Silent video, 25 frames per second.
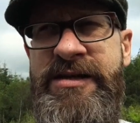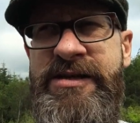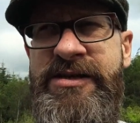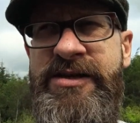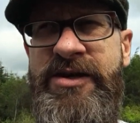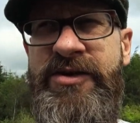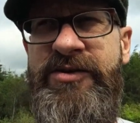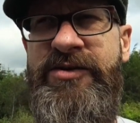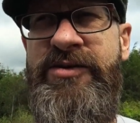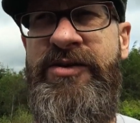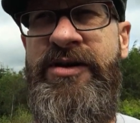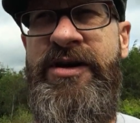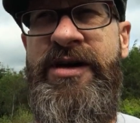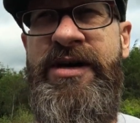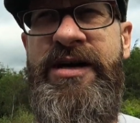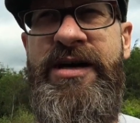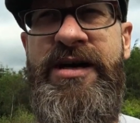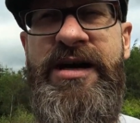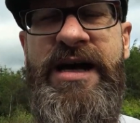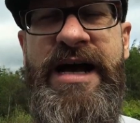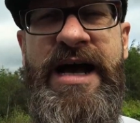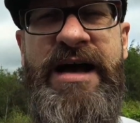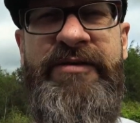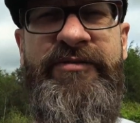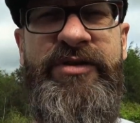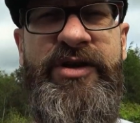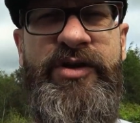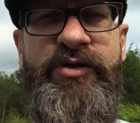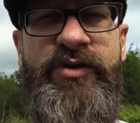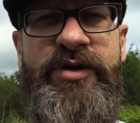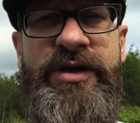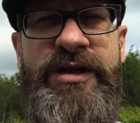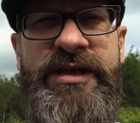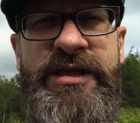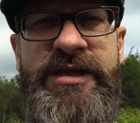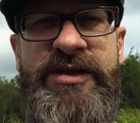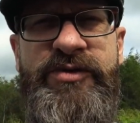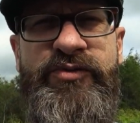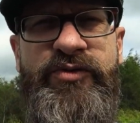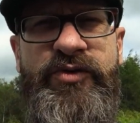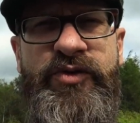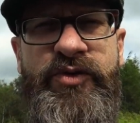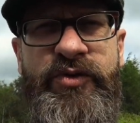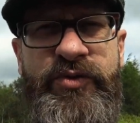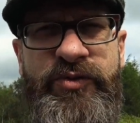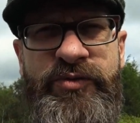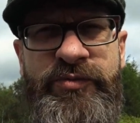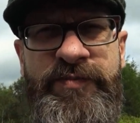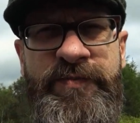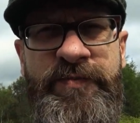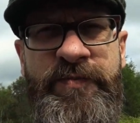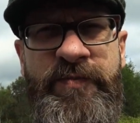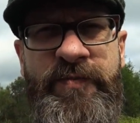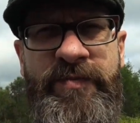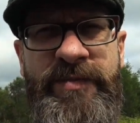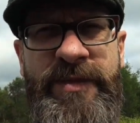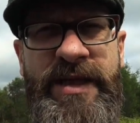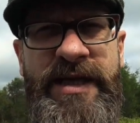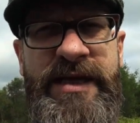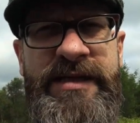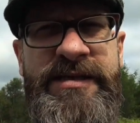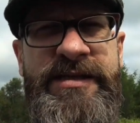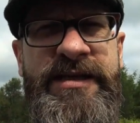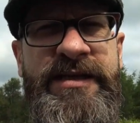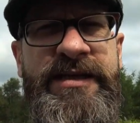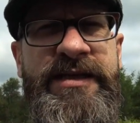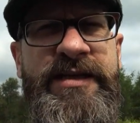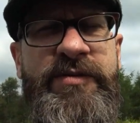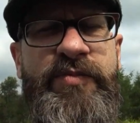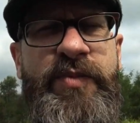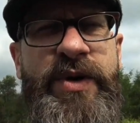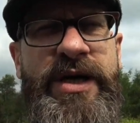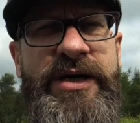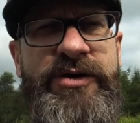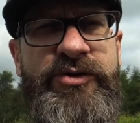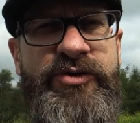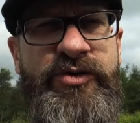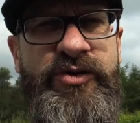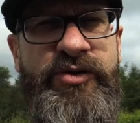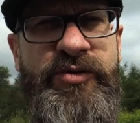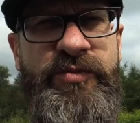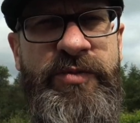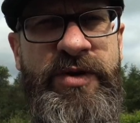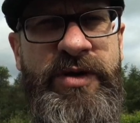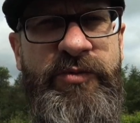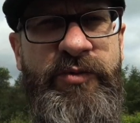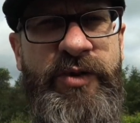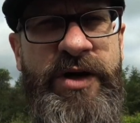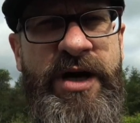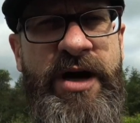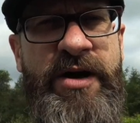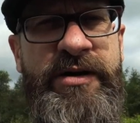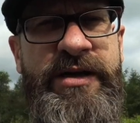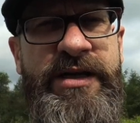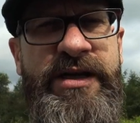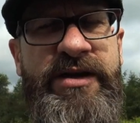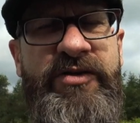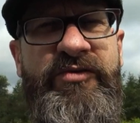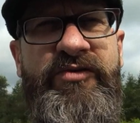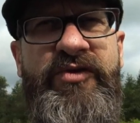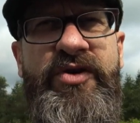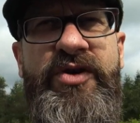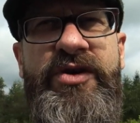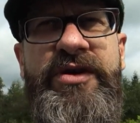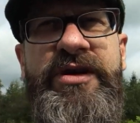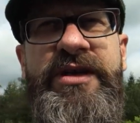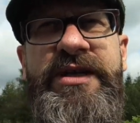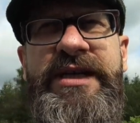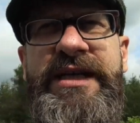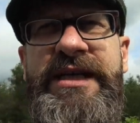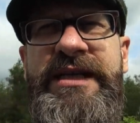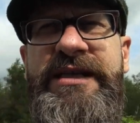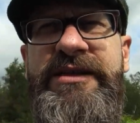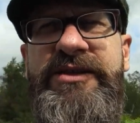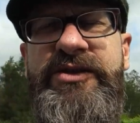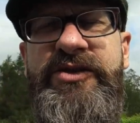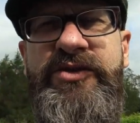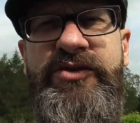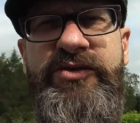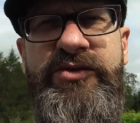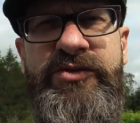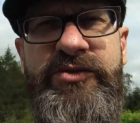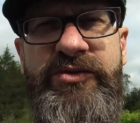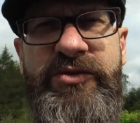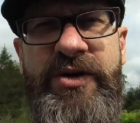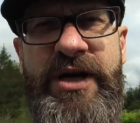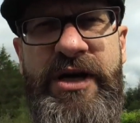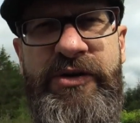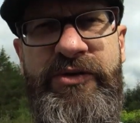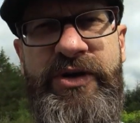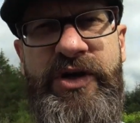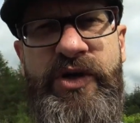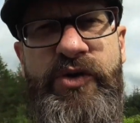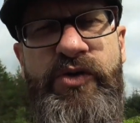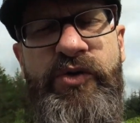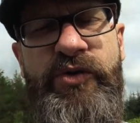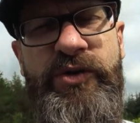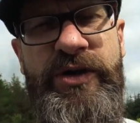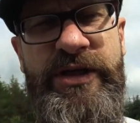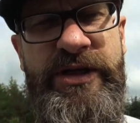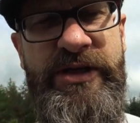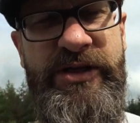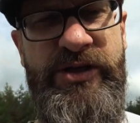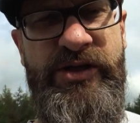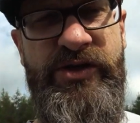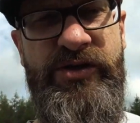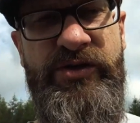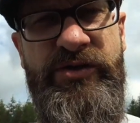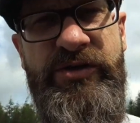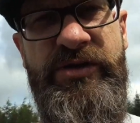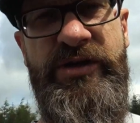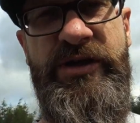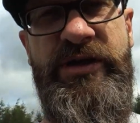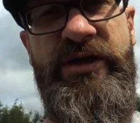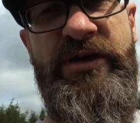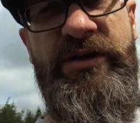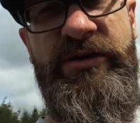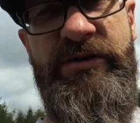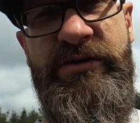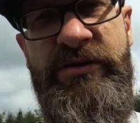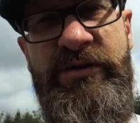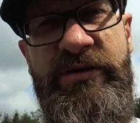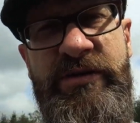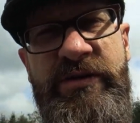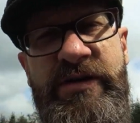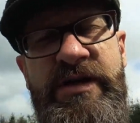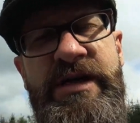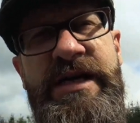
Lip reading: So have a look at this room. It's a little bedroom, and we're going to convert it into a recording studio